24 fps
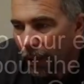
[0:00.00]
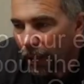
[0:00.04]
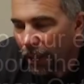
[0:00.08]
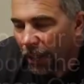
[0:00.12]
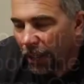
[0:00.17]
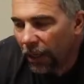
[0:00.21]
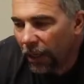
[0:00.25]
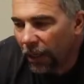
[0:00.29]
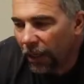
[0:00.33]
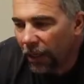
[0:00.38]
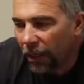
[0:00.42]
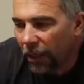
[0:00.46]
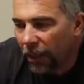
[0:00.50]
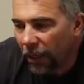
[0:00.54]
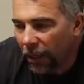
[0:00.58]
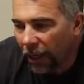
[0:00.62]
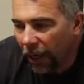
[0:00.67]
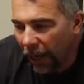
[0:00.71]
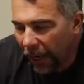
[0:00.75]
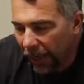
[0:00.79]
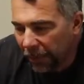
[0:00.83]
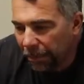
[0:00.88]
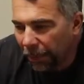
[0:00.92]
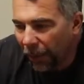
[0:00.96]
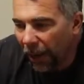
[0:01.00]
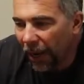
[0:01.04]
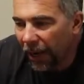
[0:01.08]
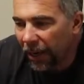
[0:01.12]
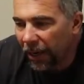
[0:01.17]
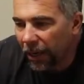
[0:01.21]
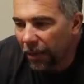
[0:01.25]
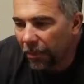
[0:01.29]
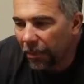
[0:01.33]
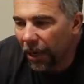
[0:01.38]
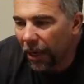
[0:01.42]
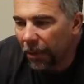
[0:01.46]
I brought
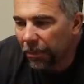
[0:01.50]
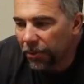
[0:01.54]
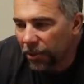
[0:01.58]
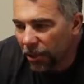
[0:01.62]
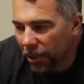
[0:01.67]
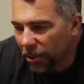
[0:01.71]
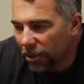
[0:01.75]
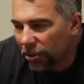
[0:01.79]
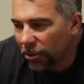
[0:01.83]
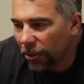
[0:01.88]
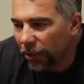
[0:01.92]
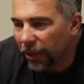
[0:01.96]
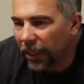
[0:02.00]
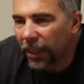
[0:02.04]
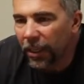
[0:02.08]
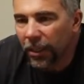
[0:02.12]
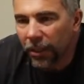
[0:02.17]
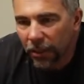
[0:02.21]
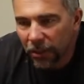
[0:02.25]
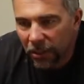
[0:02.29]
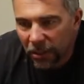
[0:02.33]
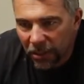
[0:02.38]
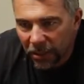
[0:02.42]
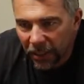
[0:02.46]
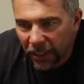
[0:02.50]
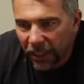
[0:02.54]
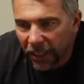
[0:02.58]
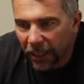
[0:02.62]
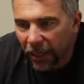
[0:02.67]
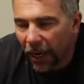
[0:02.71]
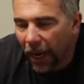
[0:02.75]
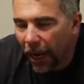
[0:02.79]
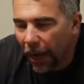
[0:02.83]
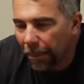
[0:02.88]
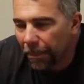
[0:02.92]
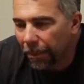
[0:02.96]
him up just so he could see it
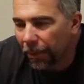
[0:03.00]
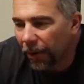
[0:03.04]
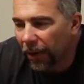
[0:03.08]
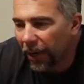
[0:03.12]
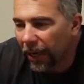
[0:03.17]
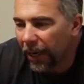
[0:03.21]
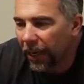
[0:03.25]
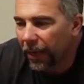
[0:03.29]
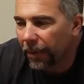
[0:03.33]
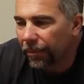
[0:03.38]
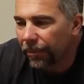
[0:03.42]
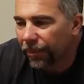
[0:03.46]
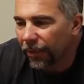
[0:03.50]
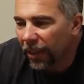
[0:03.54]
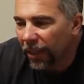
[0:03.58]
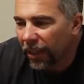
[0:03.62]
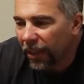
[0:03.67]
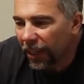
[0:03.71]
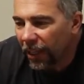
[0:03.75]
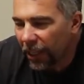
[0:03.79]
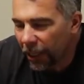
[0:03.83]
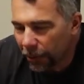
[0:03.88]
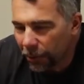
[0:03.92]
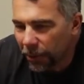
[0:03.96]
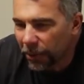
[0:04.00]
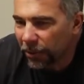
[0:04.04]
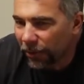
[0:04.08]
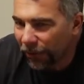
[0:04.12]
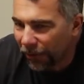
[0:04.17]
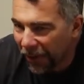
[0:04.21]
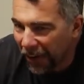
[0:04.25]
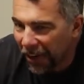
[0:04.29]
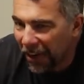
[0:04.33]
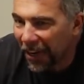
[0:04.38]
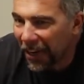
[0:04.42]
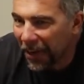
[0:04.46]
operate. He was
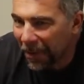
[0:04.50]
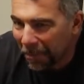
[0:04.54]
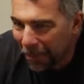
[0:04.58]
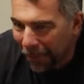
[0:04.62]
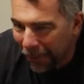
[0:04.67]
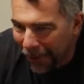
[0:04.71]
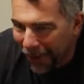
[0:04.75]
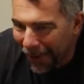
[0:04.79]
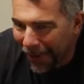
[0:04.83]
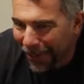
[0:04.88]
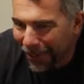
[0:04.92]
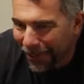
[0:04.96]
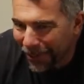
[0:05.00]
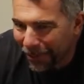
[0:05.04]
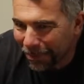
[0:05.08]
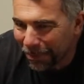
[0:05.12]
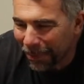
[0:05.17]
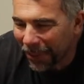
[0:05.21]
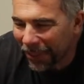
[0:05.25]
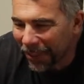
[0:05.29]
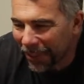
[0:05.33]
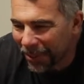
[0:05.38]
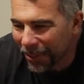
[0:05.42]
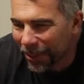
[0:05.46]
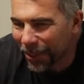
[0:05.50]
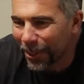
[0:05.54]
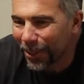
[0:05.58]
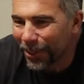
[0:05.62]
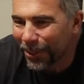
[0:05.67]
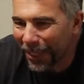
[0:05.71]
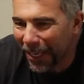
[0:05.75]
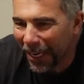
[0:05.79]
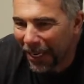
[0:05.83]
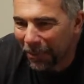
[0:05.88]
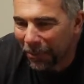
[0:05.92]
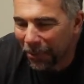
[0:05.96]
very impressed because of the
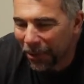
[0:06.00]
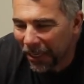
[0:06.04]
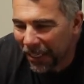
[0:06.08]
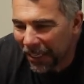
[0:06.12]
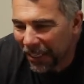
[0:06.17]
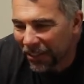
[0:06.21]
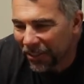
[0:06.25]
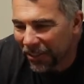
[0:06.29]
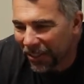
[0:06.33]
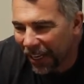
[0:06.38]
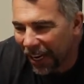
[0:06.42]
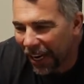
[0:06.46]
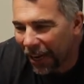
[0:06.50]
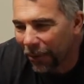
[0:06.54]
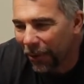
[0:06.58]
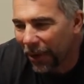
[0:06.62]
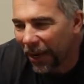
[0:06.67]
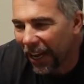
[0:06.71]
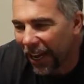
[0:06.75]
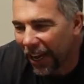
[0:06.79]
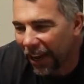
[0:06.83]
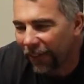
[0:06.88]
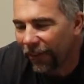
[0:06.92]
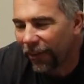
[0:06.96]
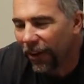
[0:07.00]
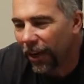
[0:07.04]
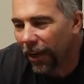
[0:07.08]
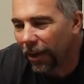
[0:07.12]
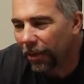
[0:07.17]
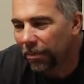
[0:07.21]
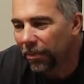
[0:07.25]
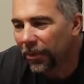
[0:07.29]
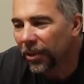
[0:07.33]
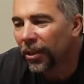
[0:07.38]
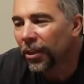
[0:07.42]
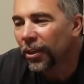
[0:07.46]
same reason. I would have
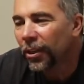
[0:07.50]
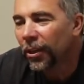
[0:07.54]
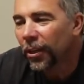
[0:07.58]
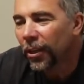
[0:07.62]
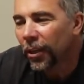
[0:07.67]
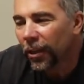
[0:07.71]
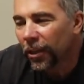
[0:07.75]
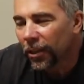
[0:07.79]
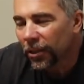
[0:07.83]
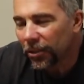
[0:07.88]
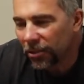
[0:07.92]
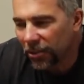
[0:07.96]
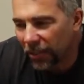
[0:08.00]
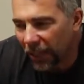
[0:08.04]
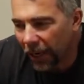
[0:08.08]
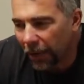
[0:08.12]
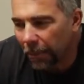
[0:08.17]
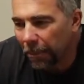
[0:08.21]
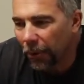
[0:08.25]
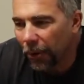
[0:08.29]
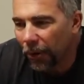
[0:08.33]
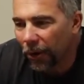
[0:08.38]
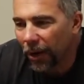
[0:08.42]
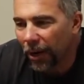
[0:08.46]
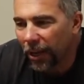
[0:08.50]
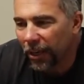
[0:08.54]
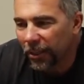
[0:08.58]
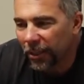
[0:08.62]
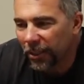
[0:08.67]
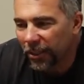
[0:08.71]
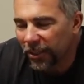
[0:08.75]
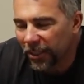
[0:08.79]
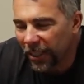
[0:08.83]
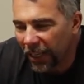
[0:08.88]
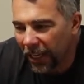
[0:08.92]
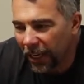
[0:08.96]
him set a board on
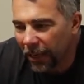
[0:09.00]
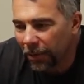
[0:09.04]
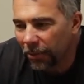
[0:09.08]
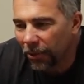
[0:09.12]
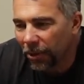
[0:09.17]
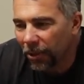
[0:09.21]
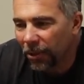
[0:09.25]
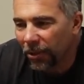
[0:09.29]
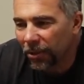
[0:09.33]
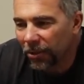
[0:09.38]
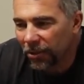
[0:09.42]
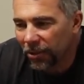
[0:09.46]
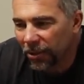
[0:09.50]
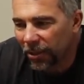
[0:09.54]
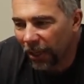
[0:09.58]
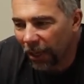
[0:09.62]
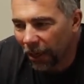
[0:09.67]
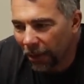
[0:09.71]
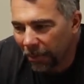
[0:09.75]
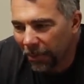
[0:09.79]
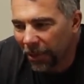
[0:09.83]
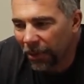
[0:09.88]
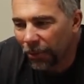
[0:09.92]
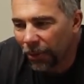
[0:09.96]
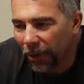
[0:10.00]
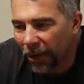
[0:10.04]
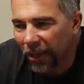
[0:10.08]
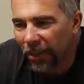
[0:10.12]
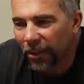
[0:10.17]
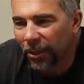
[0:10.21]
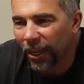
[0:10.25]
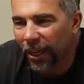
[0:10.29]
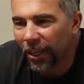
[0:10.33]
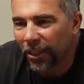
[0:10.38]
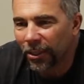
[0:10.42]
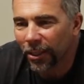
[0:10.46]
the table, tell me where
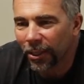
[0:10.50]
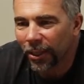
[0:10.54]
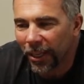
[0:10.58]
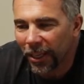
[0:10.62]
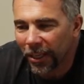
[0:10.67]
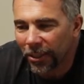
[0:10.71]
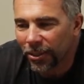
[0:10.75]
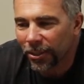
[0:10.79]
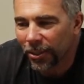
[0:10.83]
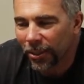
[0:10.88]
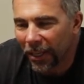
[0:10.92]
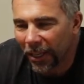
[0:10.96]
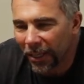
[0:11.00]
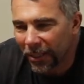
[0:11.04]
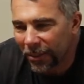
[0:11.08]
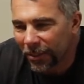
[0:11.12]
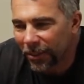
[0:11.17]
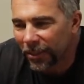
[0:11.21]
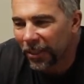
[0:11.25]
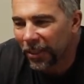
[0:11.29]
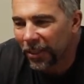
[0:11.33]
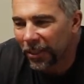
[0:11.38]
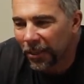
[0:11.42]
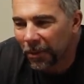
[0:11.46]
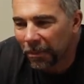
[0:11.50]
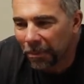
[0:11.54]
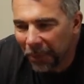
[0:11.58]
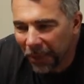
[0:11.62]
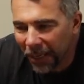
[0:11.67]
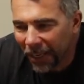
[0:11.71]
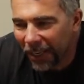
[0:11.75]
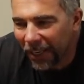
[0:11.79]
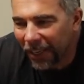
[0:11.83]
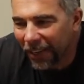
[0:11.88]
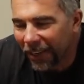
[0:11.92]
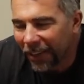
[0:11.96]
he thought the laser lights needed to
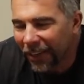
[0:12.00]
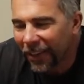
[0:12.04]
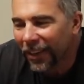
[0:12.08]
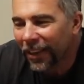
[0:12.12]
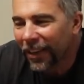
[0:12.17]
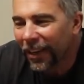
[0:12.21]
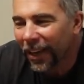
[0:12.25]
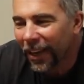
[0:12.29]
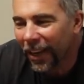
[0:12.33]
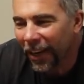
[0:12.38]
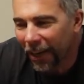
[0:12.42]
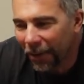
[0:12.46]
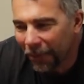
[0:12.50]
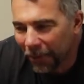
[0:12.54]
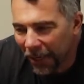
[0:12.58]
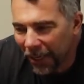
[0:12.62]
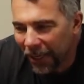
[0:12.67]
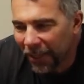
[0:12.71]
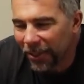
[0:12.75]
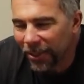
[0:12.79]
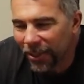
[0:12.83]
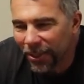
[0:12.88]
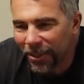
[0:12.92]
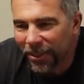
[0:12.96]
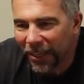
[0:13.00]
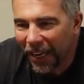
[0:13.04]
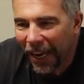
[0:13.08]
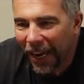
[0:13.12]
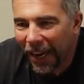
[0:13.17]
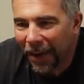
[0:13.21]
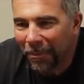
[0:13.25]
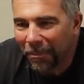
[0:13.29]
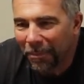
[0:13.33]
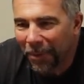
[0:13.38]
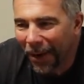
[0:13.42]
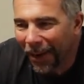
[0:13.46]
be, and then we hit the
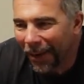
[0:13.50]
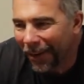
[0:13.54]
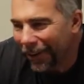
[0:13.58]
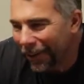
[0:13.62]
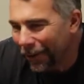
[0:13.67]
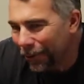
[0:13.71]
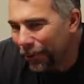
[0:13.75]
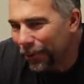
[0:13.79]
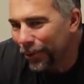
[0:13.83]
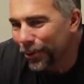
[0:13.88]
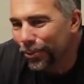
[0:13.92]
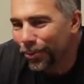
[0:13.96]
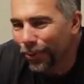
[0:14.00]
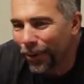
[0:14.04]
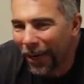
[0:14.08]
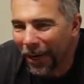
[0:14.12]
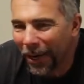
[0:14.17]
scan button. It was